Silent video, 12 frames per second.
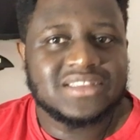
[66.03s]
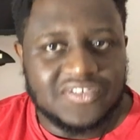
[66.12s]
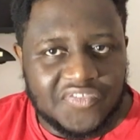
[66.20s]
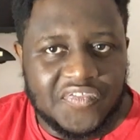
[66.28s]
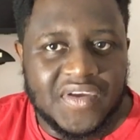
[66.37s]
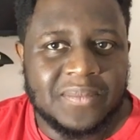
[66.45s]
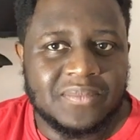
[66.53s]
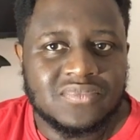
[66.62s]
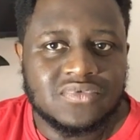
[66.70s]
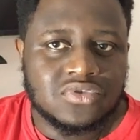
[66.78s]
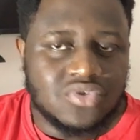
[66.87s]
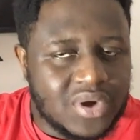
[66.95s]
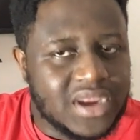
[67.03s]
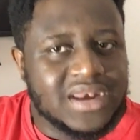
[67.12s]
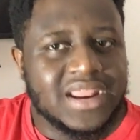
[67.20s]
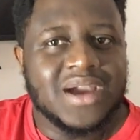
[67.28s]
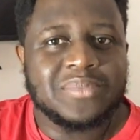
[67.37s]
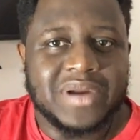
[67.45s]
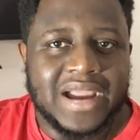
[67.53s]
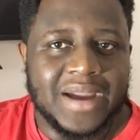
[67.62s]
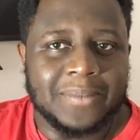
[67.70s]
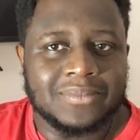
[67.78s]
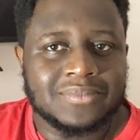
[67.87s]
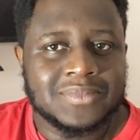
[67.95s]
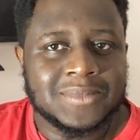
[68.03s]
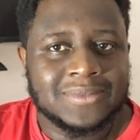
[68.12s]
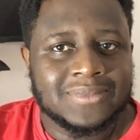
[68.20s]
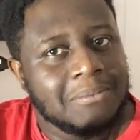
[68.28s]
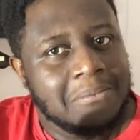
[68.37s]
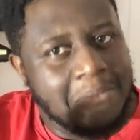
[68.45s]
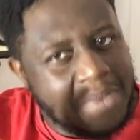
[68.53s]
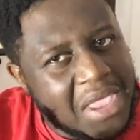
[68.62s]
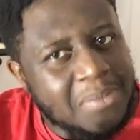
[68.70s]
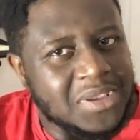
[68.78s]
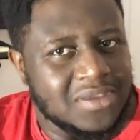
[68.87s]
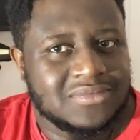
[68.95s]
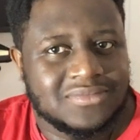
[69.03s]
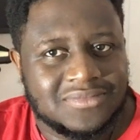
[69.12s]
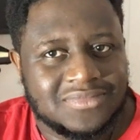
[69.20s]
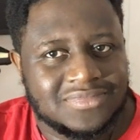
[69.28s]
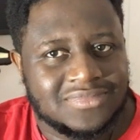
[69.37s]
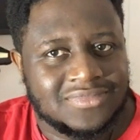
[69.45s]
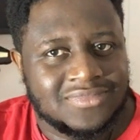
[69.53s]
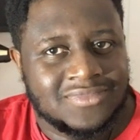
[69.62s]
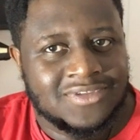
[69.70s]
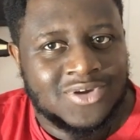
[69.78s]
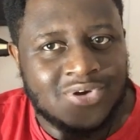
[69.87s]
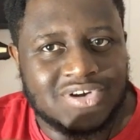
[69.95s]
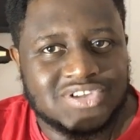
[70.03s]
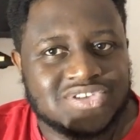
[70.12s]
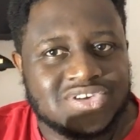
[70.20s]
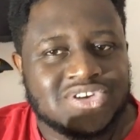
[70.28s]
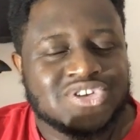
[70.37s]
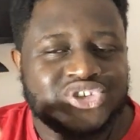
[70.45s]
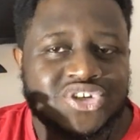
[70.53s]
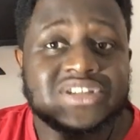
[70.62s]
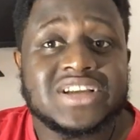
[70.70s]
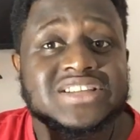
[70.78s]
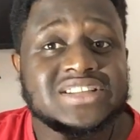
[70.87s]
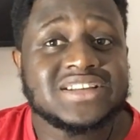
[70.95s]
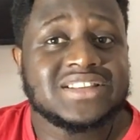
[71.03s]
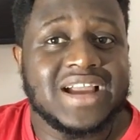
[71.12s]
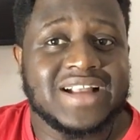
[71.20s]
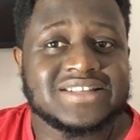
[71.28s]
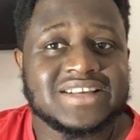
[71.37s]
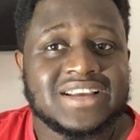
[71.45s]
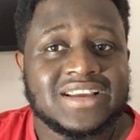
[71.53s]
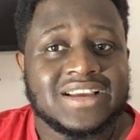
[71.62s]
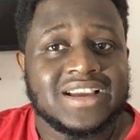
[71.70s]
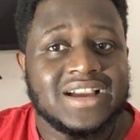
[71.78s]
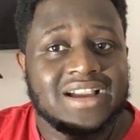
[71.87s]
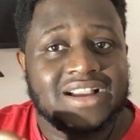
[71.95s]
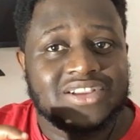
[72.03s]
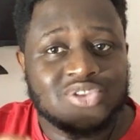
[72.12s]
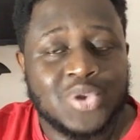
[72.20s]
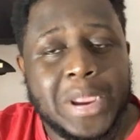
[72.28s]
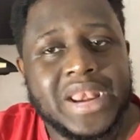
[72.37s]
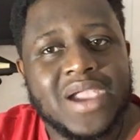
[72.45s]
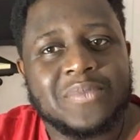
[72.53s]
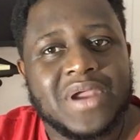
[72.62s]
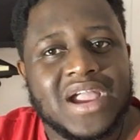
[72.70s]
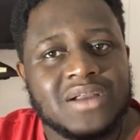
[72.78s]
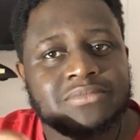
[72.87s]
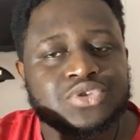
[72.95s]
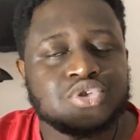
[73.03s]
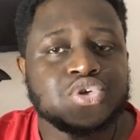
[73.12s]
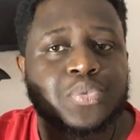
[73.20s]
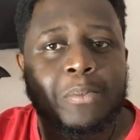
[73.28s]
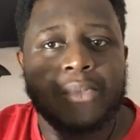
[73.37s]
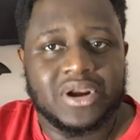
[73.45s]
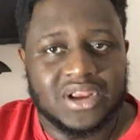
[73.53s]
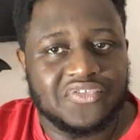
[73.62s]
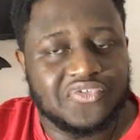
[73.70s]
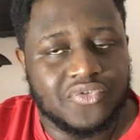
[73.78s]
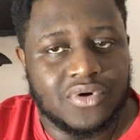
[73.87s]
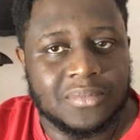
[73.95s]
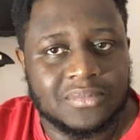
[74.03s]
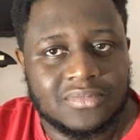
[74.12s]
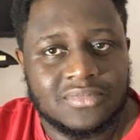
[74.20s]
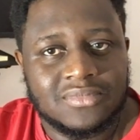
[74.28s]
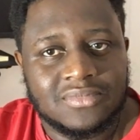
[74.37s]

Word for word: defame Toyin Abraham? Maybe. Because suggesting that Toyin Abraham took money from